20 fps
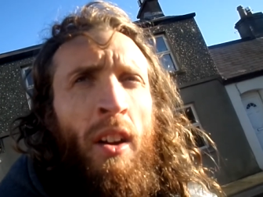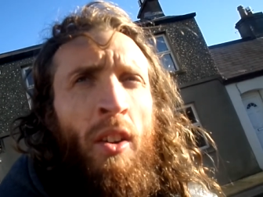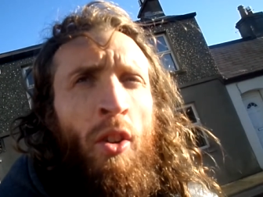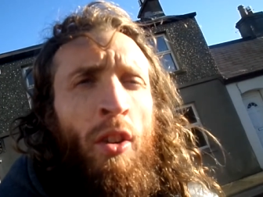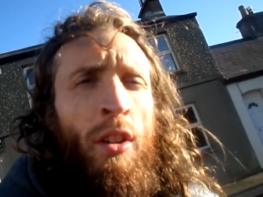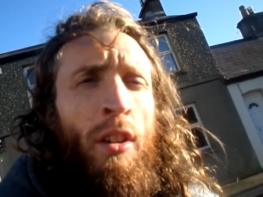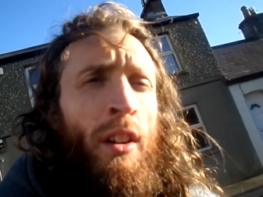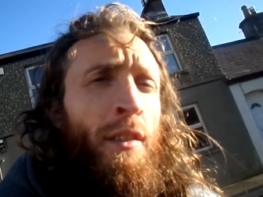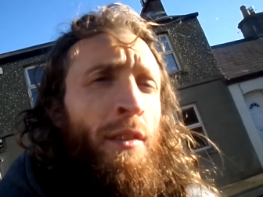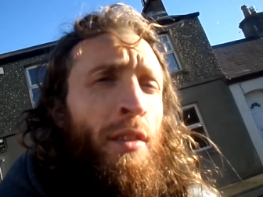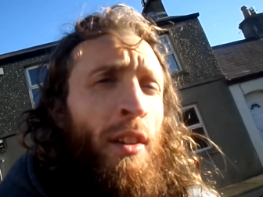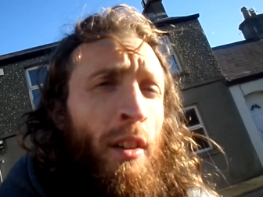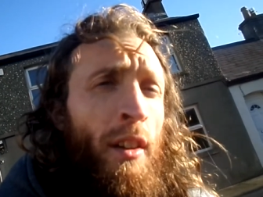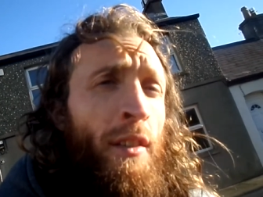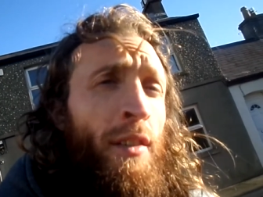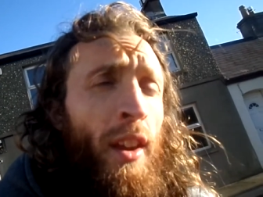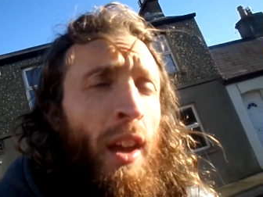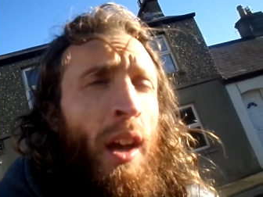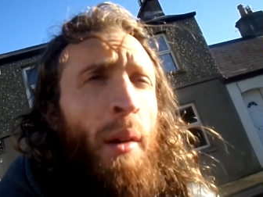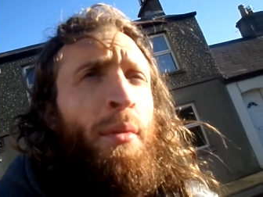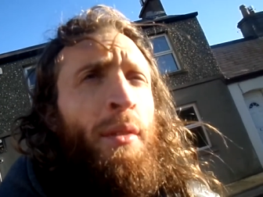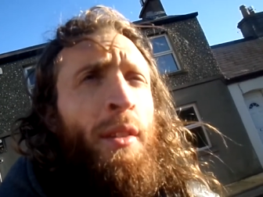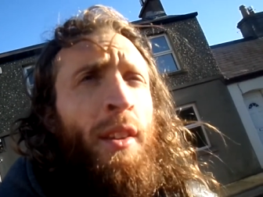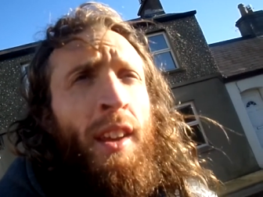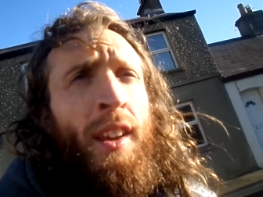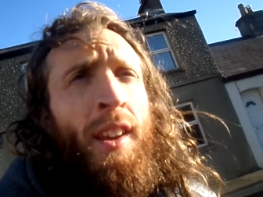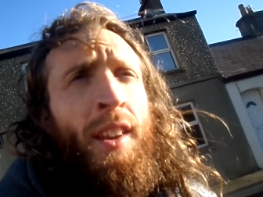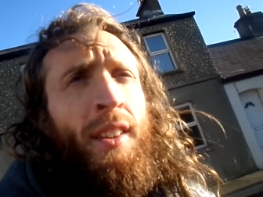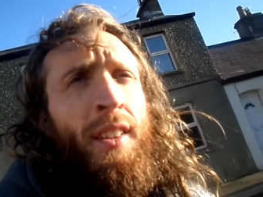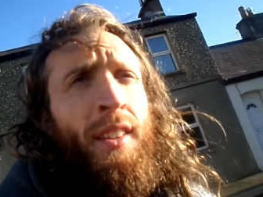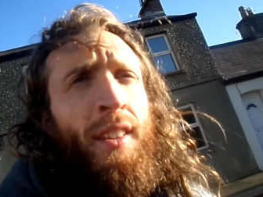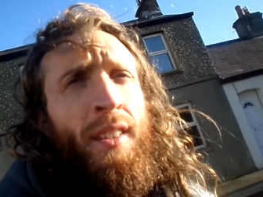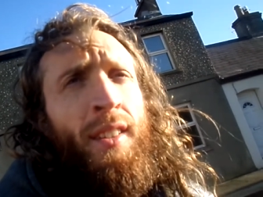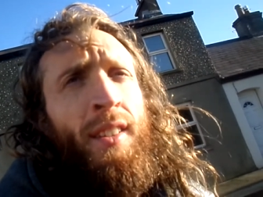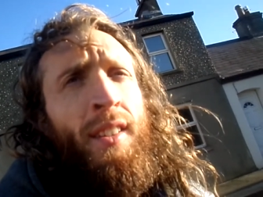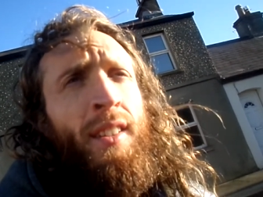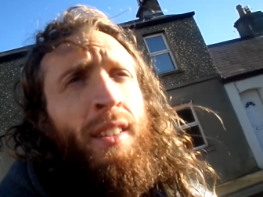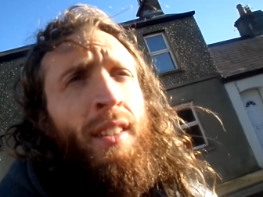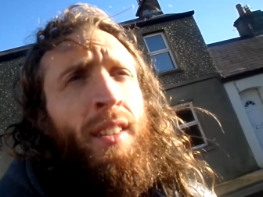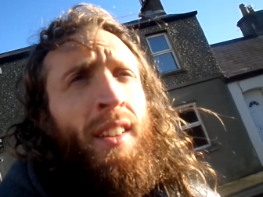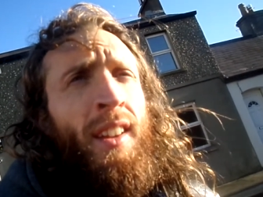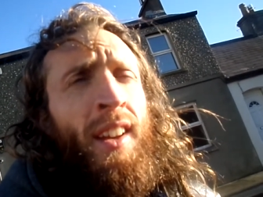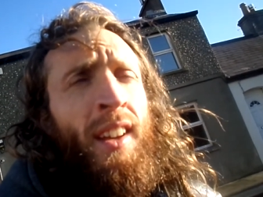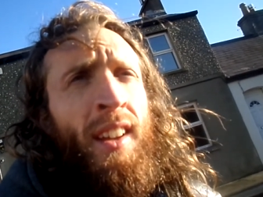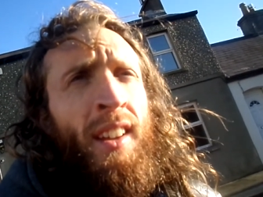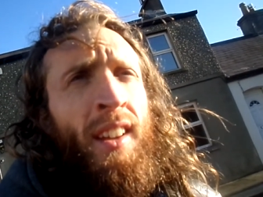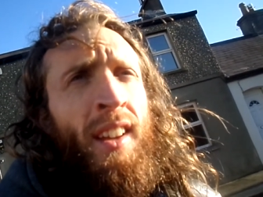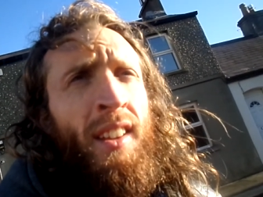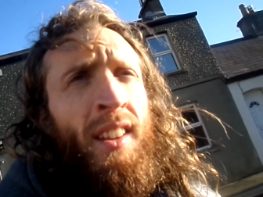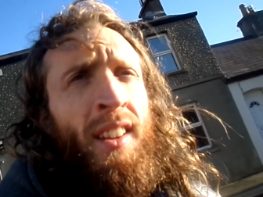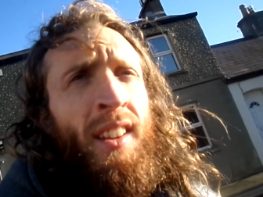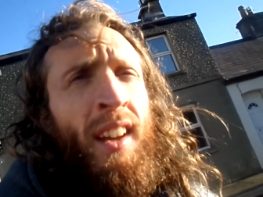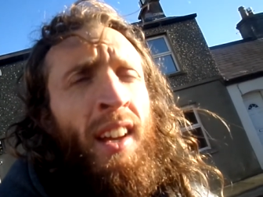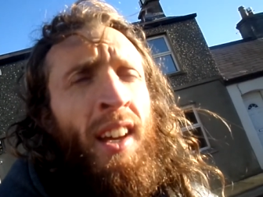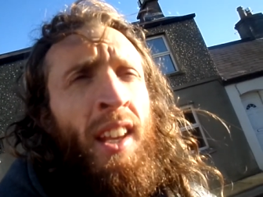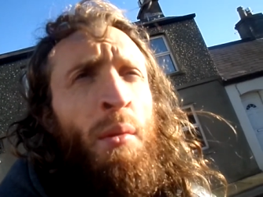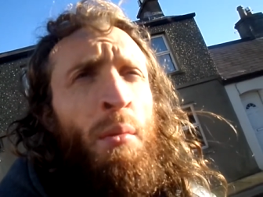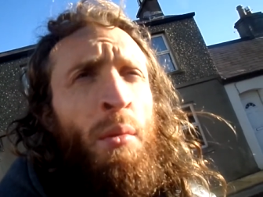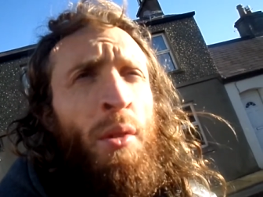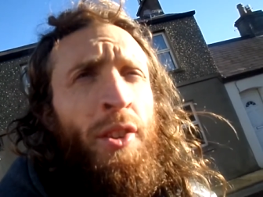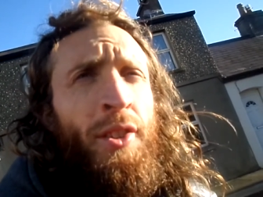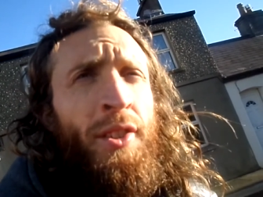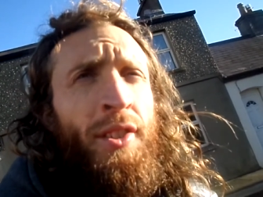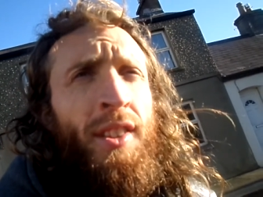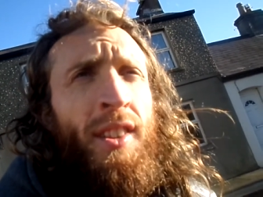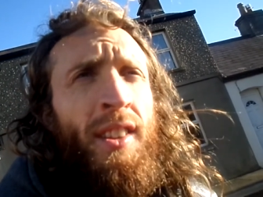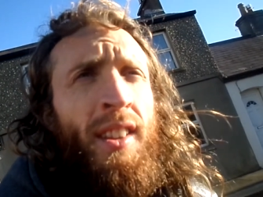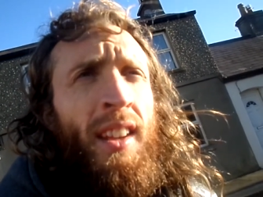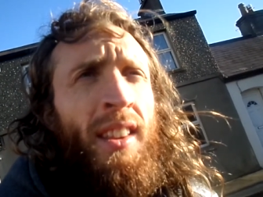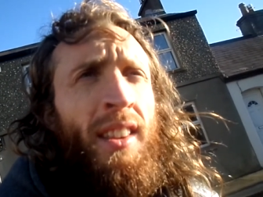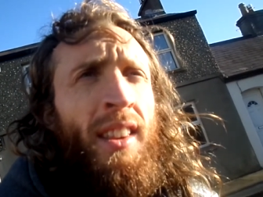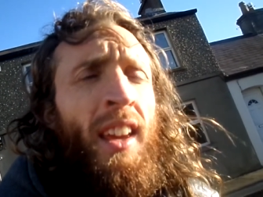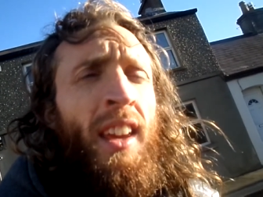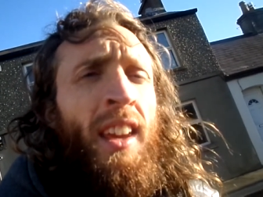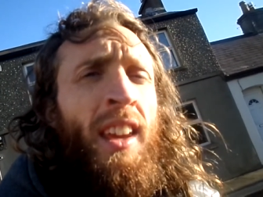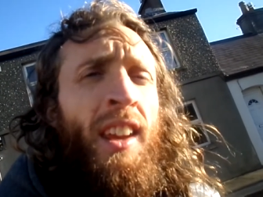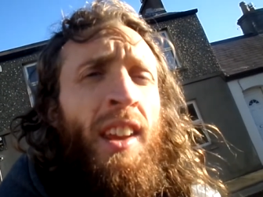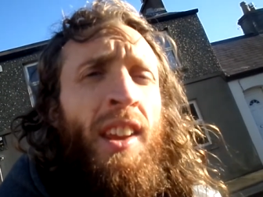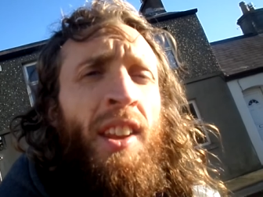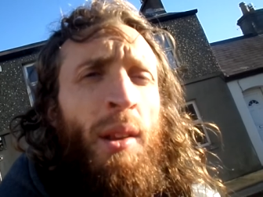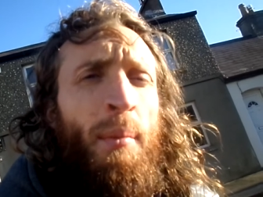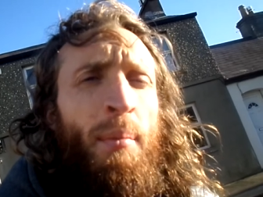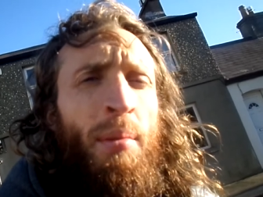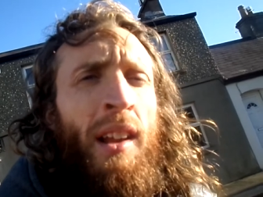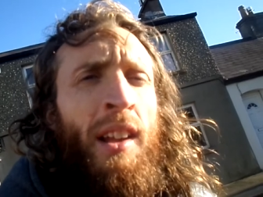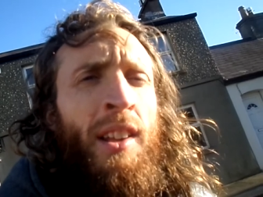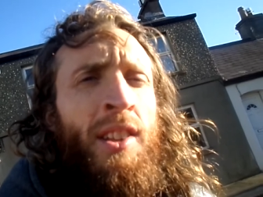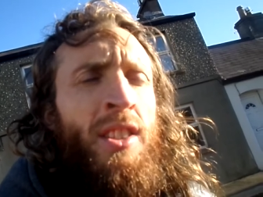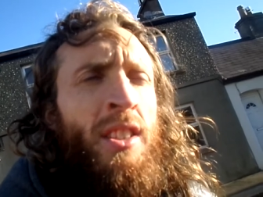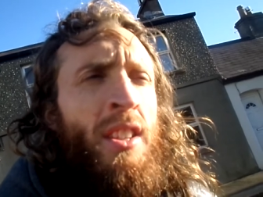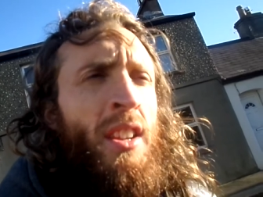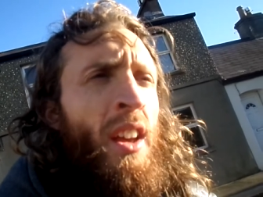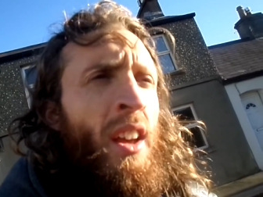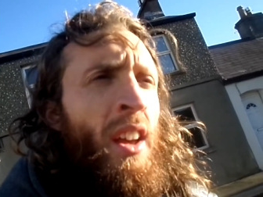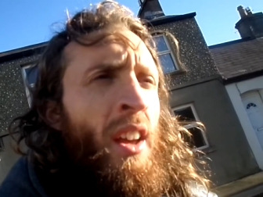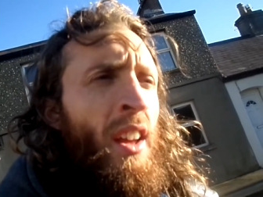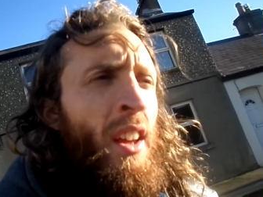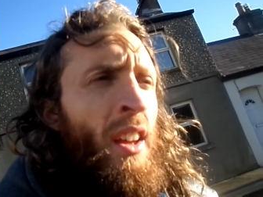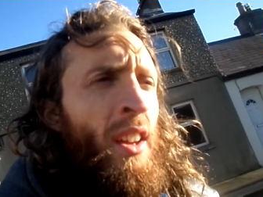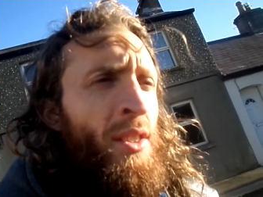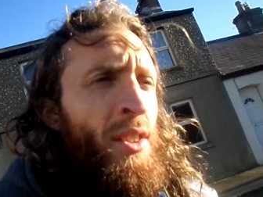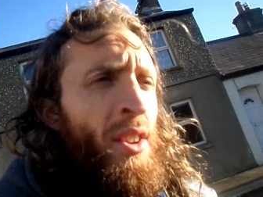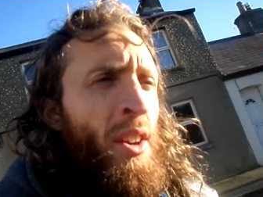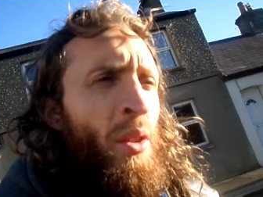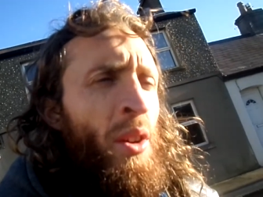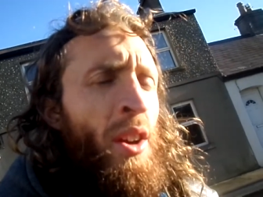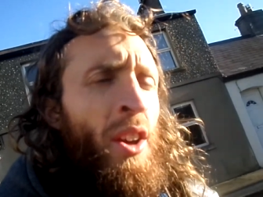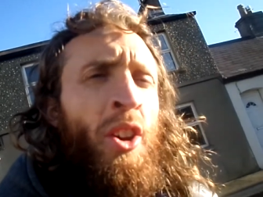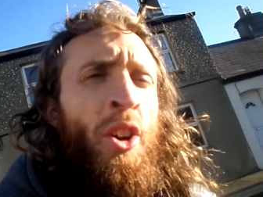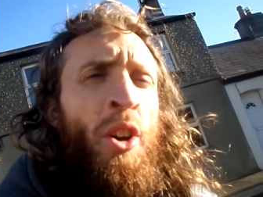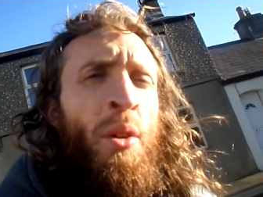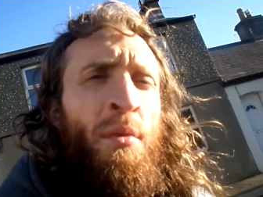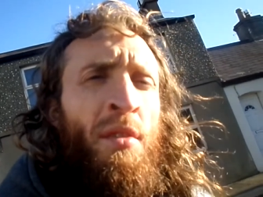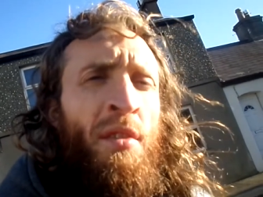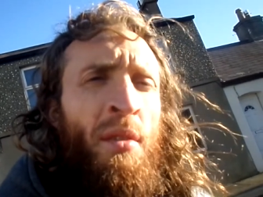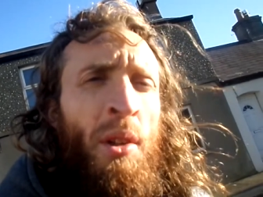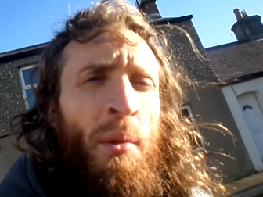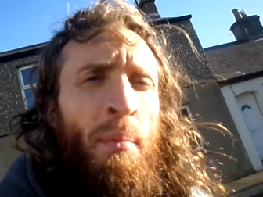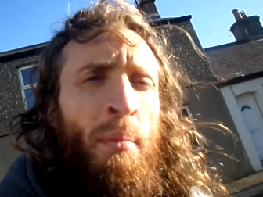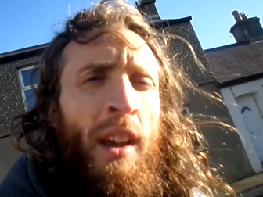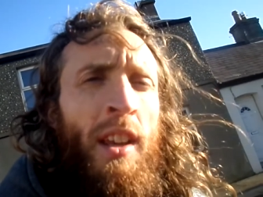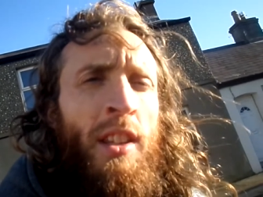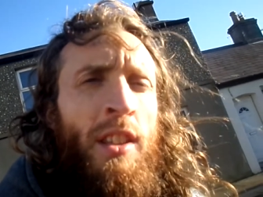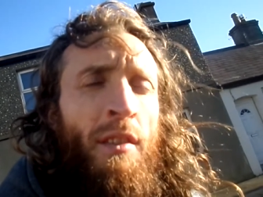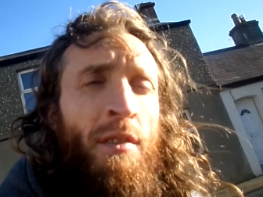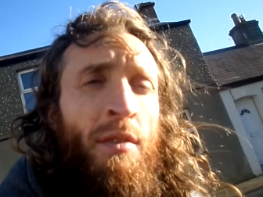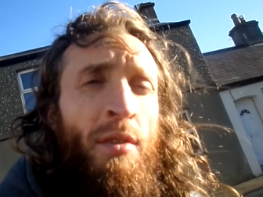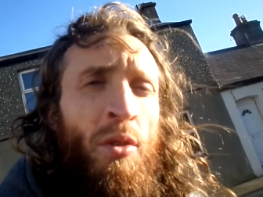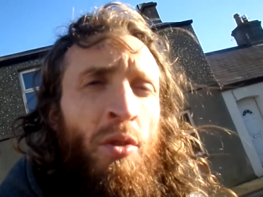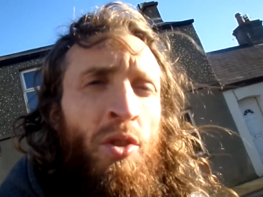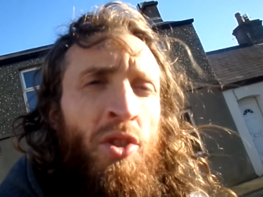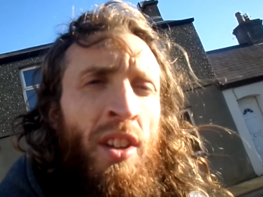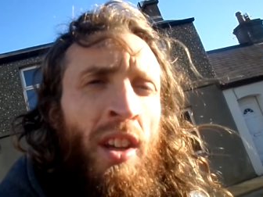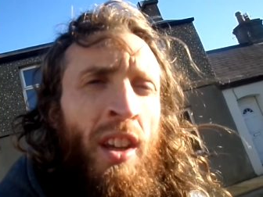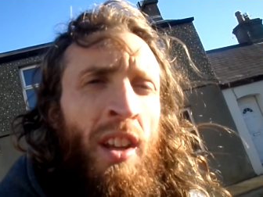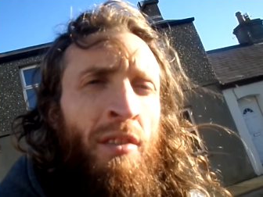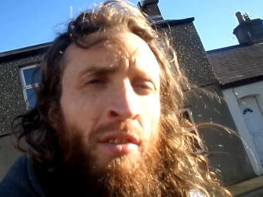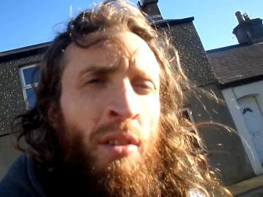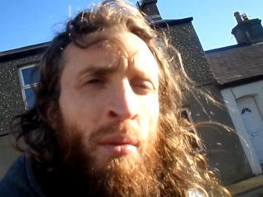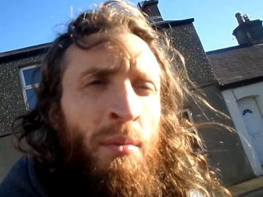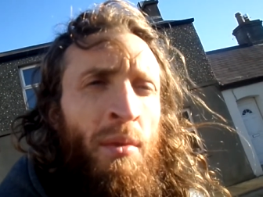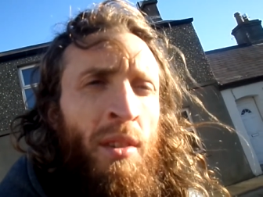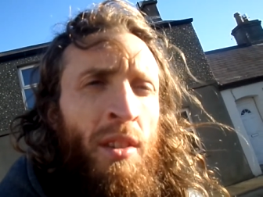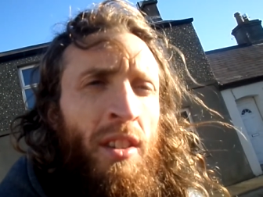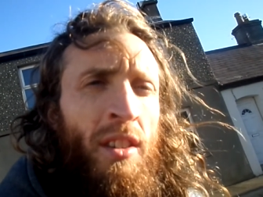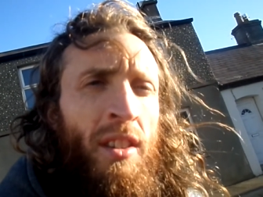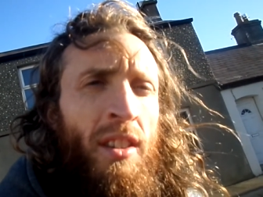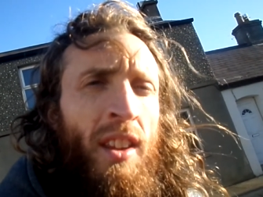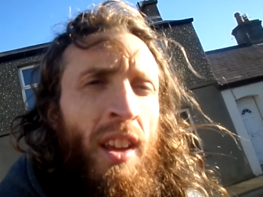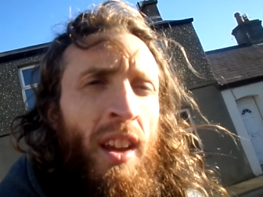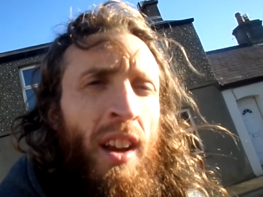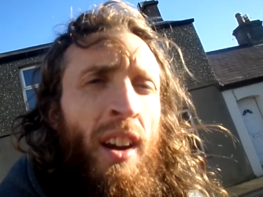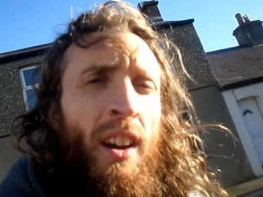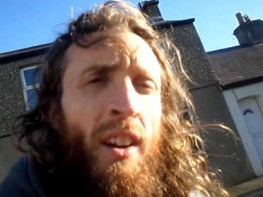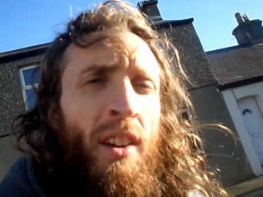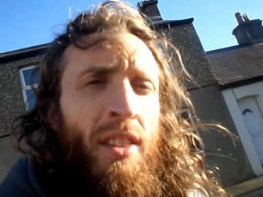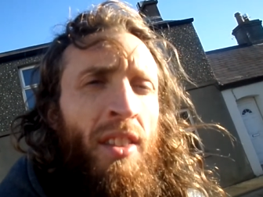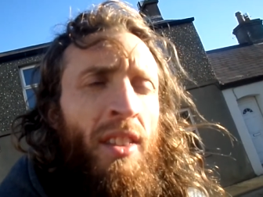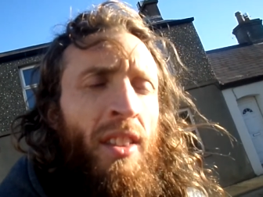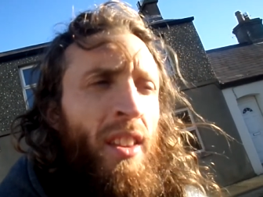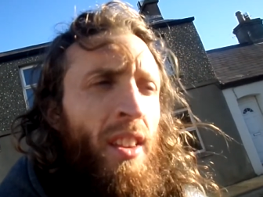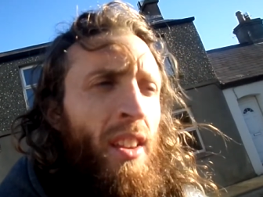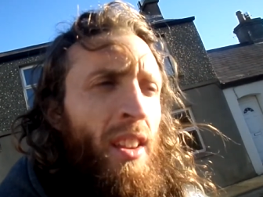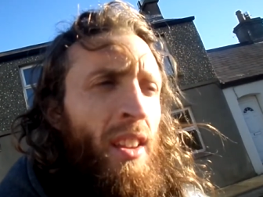or if you happen to eat animals, that they eat the plants. So it comes from the basic food chain, from the earth,